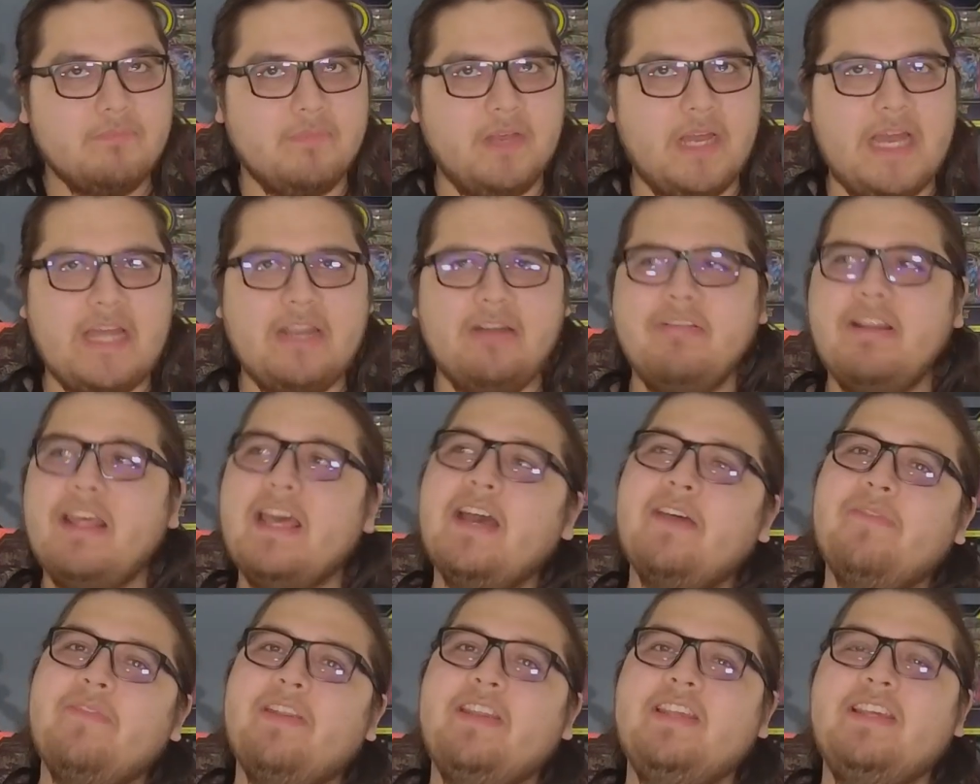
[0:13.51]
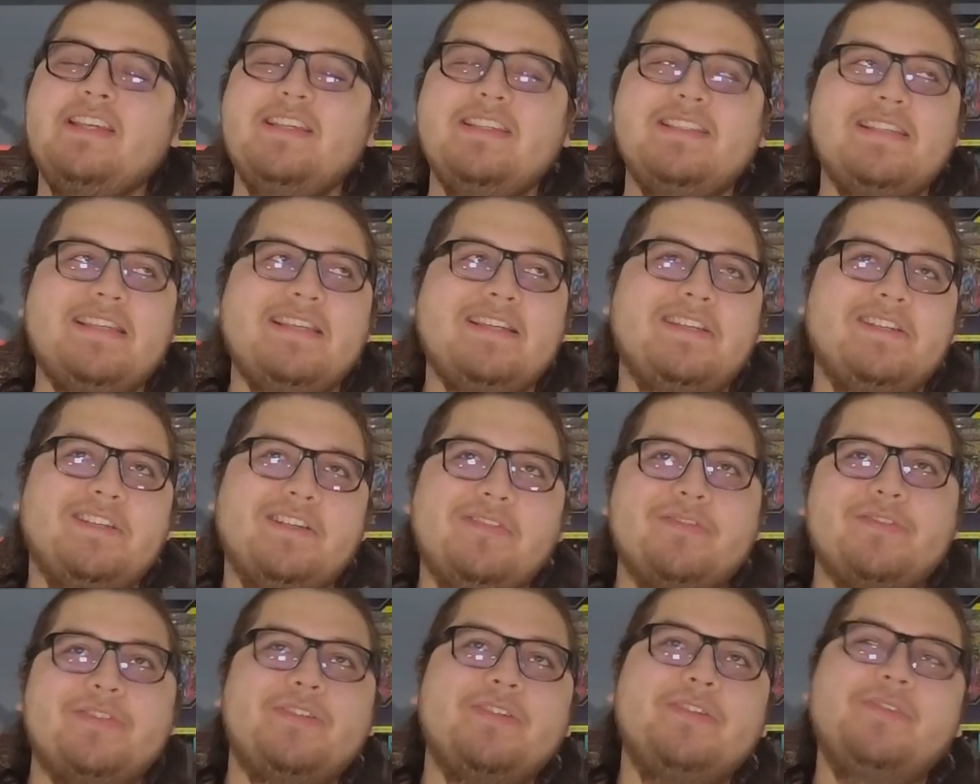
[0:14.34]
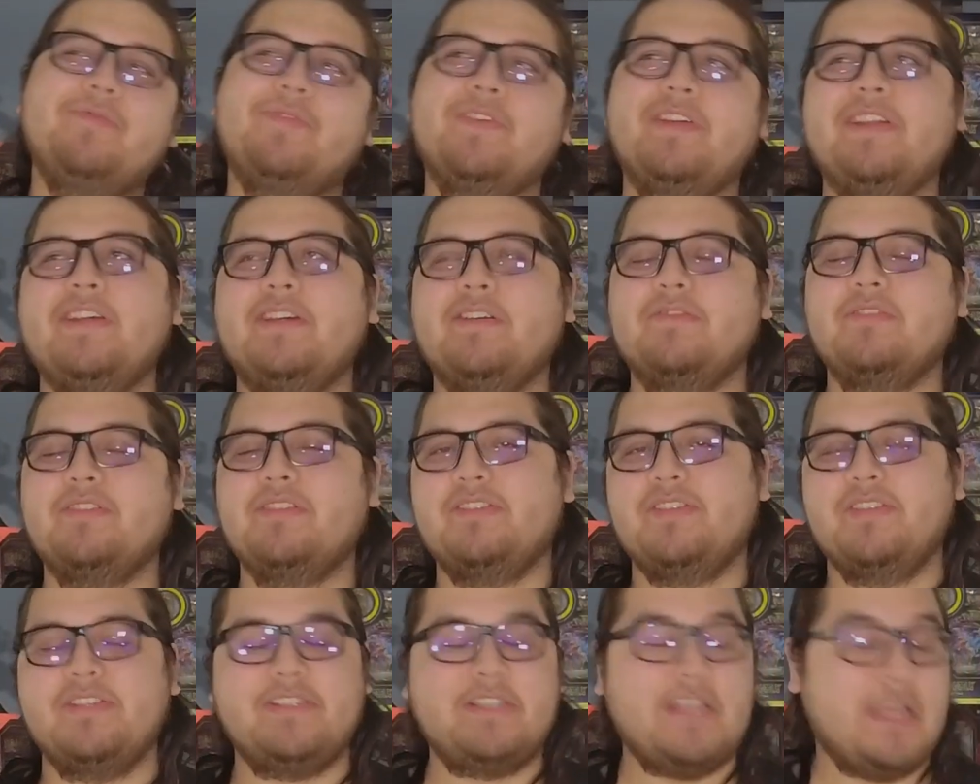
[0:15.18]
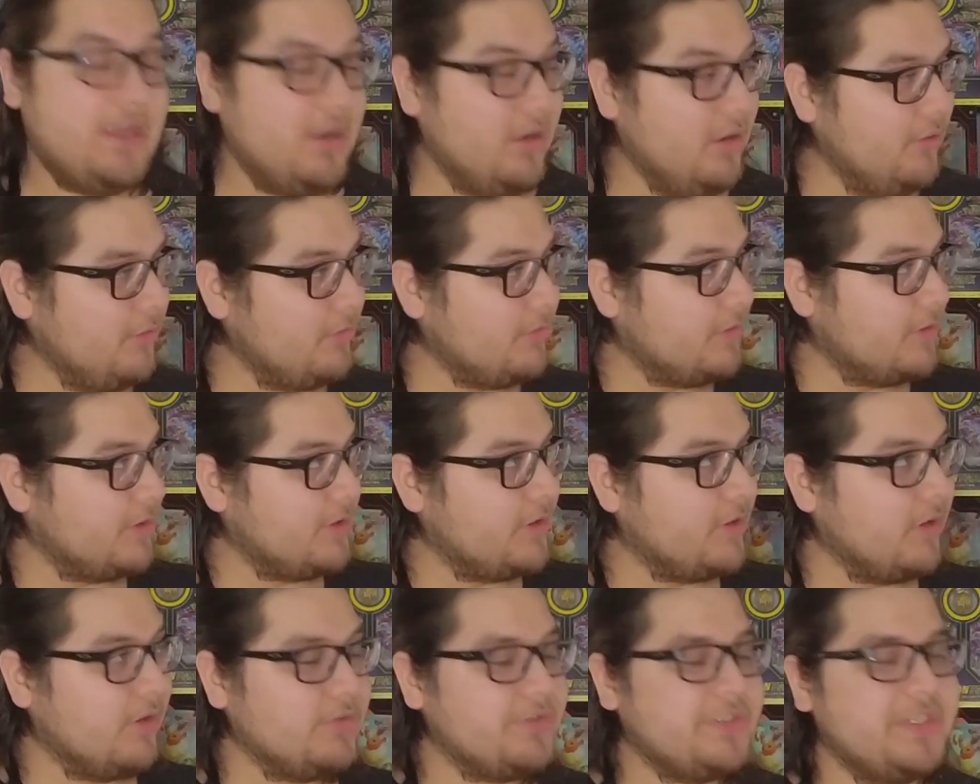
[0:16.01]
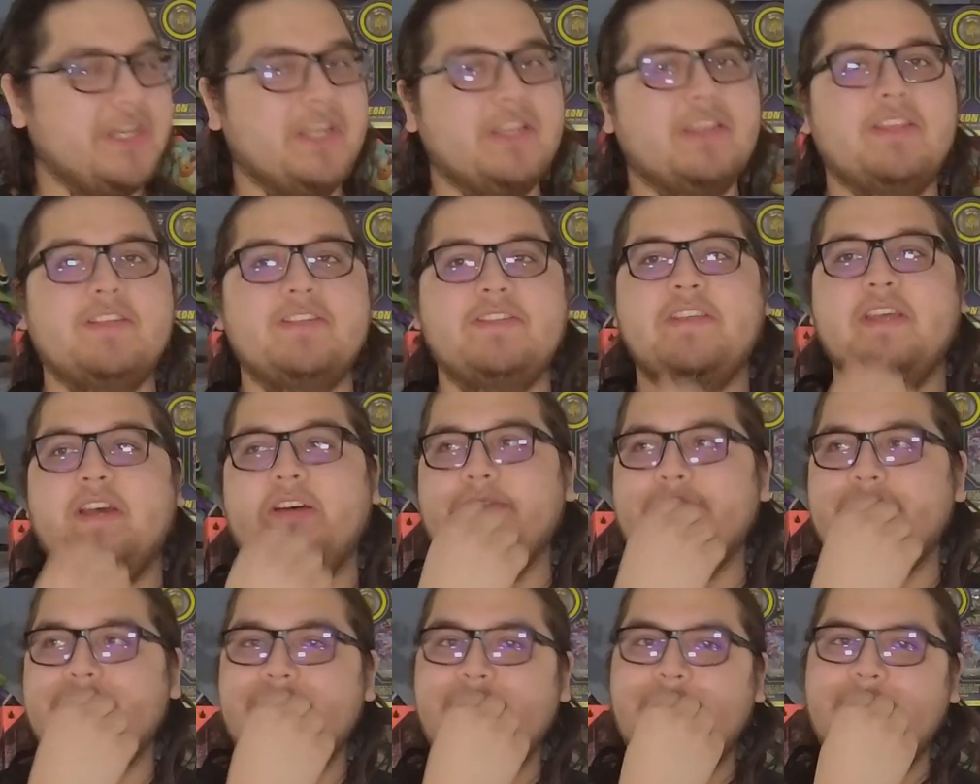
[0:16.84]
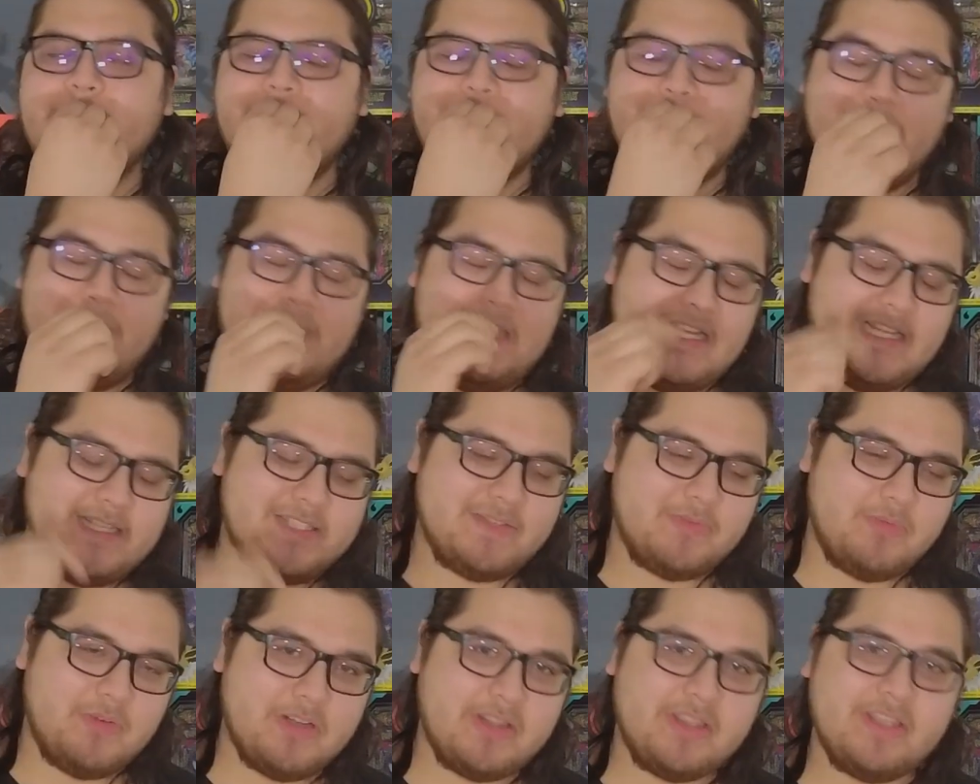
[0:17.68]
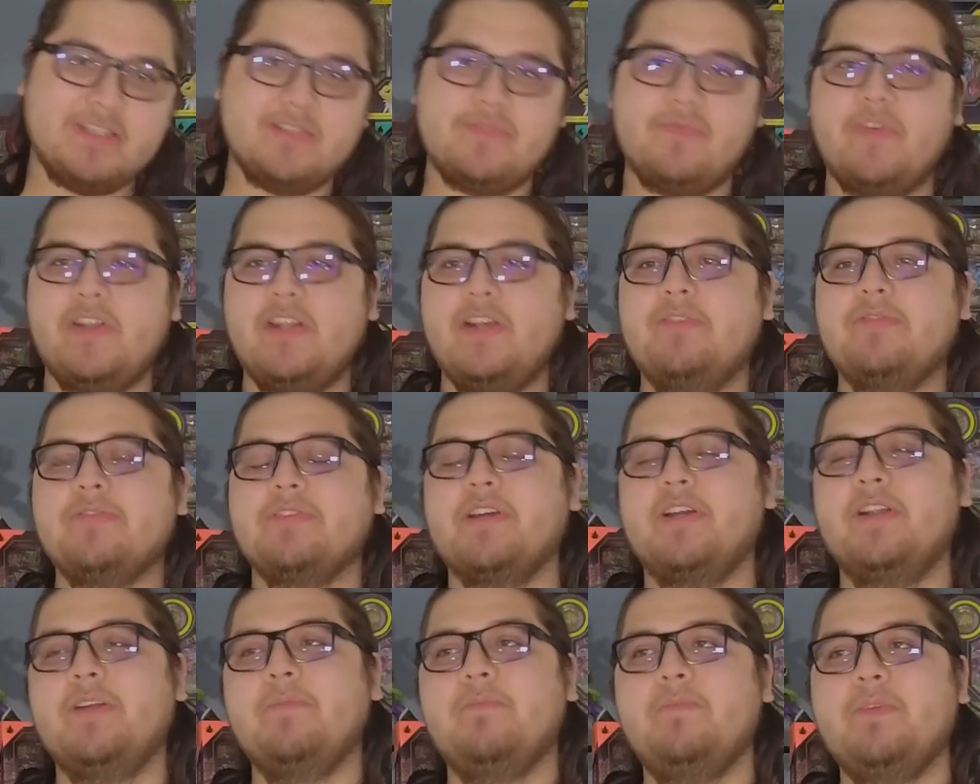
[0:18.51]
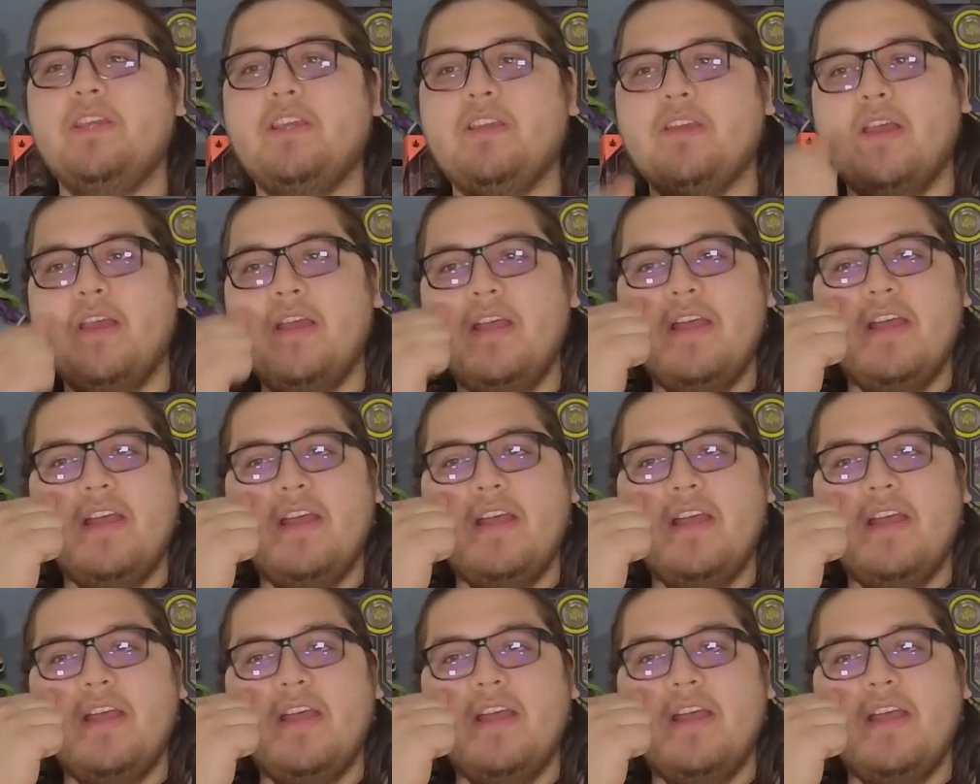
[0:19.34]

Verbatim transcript: I don't have an easy go-to video to just say, oh, go check this out. So that's what this video is going to be.